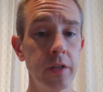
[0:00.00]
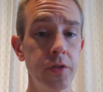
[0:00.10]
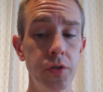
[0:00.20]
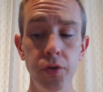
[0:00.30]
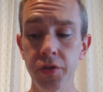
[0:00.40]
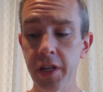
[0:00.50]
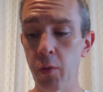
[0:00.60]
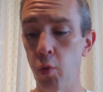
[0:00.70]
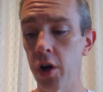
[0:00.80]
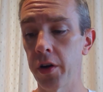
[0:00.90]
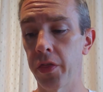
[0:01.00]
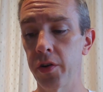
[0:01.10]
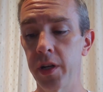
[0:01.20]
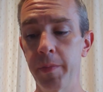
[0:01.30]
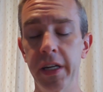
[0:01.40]
Tuesday, walk
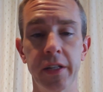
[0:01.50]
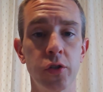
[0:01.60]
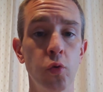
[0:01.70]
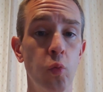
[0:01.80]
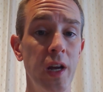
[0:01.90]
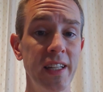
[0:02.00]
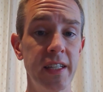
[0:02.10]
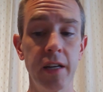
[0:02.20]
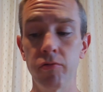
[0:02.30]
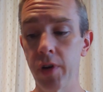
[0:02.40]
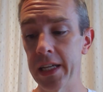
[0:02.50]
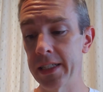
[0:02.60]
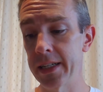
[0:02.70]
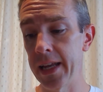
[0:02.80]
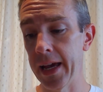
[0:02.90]
30 minutes. Wednesday,
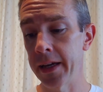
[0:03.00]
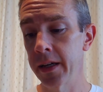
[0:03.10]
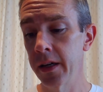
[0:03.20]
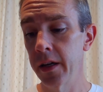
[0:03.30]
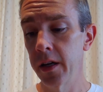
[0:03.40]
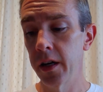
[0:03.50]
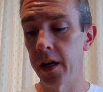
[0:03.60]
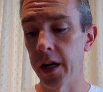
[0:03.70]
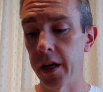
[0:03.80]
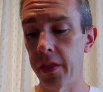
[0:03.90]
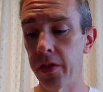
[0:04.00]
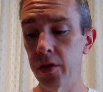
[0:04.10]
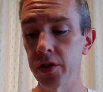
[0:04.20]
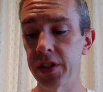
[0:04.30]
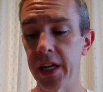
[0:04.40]
rest day.
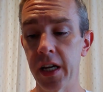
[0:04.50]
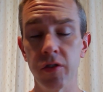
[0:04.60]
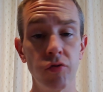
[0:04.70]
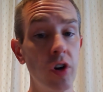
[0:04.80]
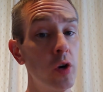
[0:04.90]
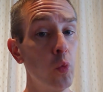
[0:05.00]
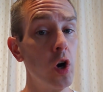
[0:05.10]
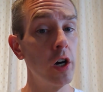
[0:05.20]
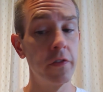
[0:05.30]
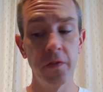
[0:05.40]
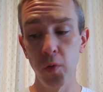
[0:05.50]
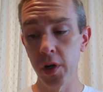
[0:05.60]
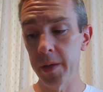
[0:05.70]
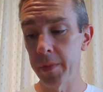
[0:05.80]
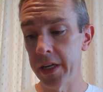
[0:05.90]
Thursday, run walk
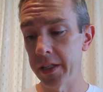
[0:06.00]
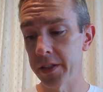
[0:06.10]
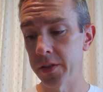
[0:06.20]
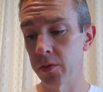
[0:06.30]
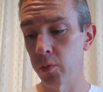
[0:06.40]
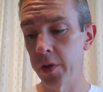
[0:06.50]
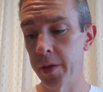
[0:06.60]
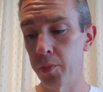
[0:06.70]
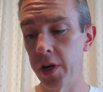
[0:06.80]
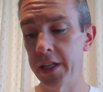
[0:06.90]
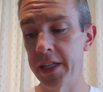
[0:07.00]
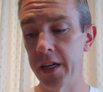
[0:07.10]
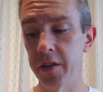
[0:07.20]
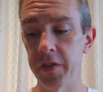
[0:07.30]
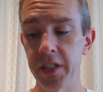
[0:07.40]
40 minutes with a
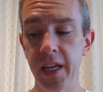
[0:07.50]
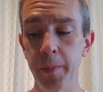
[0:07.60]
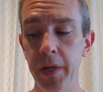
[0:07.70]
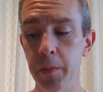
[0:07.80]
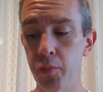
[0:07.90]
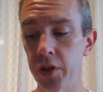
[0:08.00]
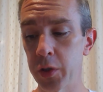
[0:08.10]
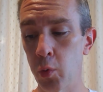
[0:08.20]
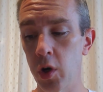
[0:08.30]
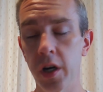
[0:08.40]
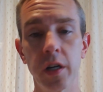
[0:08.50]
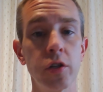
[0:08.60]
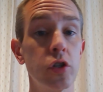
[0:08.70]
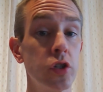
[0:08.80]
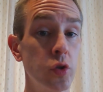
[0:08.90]
breakdown of a 10-minute brisk walk,
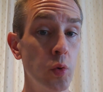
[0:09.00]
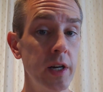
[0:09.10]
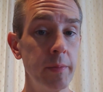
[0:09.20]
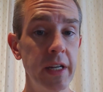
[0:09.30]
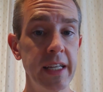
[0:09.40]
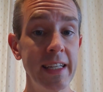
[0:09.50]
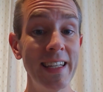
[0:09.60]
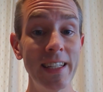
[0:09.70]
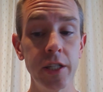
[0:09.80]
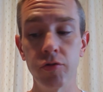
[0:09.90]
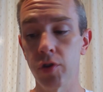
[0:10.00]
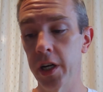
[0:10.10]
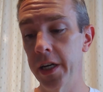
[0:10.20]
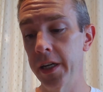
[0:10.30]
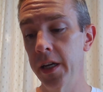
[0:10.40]
20-minute easy
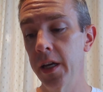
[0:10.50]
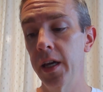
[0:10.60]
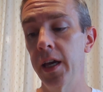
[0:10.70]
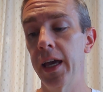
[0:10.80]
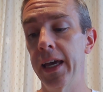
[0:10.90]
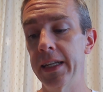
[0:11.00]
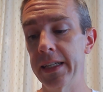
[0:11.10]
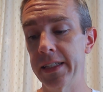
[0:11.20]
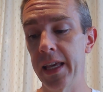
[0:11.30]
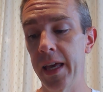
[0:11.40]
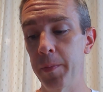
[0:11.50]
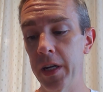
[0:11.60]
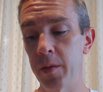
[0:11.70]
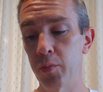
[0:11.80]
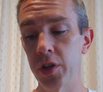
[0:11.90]
run, and a
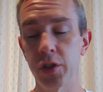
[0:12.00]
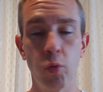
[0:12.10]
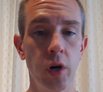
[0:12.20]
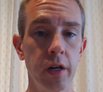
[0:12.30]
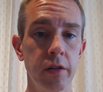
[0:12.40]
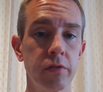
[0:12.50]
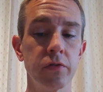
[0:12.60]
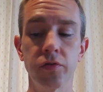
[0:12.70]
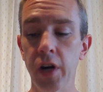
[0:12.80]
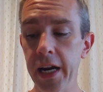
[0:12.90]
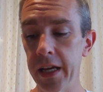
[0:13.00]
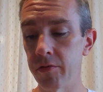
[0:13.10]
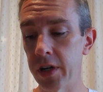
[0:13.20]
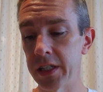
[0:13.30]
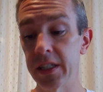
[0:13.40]
10-minute brisk walk. Friday,
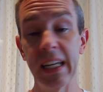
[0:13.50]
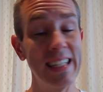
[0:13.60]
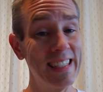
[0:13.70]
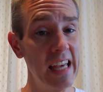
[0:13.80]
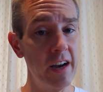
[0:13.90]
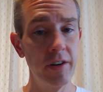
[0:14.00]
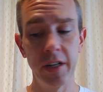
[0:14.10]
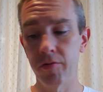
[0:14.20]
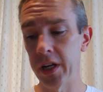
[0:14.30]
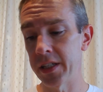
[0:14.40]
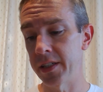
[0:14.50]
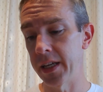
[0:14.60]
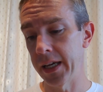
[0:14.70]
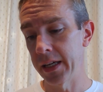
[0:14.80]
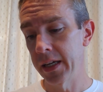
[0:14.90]
rest day. Saturday, rest
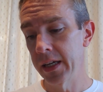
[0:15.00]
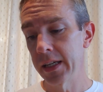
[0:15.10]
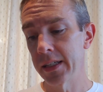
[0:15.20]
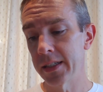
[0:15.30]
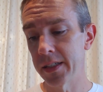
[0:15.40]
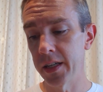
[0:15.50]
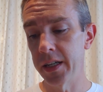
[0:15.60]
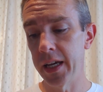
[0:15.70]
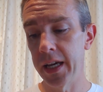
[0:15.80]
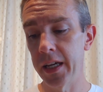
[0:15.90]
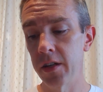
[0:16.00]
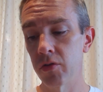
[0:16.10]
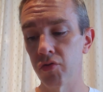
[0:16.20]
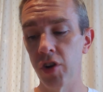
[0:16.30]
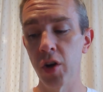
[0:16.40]
day. Sunday,
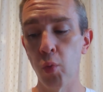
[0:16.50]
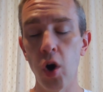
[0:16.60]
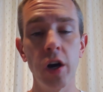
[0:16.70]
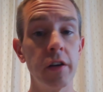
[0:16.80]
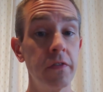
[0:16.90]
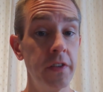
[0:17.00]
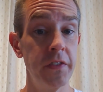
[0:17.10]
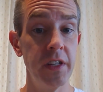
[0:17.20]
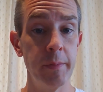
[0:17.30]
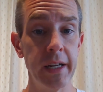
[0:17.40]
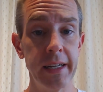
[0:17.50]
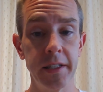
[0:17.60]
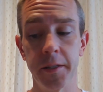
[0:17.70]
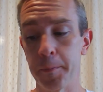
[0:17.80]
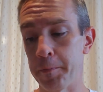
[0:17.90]
run walk 50
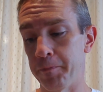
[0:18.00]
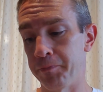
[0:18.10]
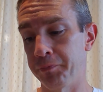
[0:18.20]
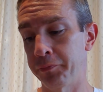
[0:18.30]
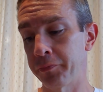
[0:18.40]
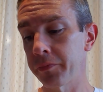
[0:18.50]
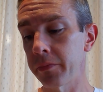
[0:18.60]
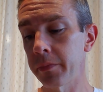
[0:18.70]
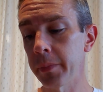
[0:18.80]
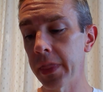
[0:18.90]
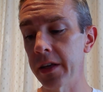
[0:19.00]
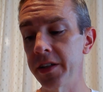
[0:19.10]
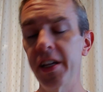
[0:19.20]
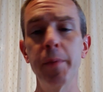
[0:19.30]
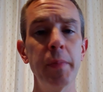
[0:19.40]
minutes,
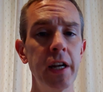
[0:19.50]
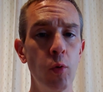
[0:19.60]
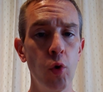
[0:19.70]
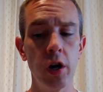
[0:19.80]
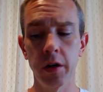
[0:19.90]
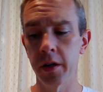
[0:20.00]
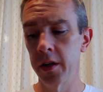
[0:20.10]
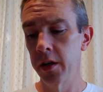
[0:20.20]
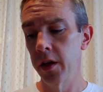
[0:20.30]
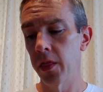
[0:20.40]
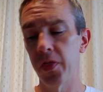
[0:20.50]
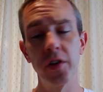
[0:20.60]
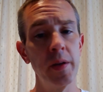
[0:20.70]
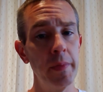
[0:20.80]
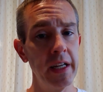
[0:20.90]
10-minute walk,
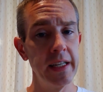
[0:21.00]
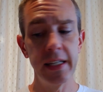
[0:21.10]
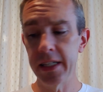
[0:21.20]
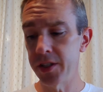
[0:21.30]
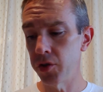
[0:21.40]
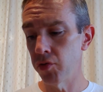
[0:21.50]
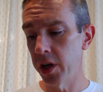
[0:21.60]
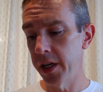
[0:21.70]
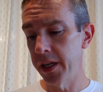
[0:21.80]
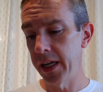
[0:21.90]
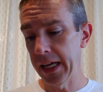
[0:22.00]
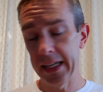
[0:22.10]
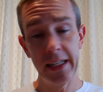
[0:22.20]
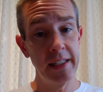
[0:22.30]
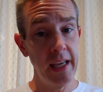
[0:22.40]
30-minute easy run, and
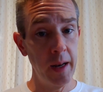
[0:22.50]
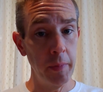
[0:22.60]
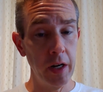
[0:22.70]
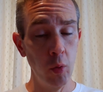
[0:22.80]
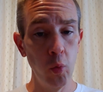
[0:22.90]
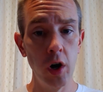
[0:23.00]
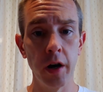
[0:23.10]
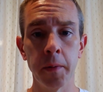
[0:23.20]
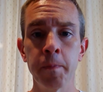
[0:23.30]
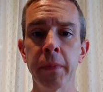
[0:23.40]
a 10-minute walk.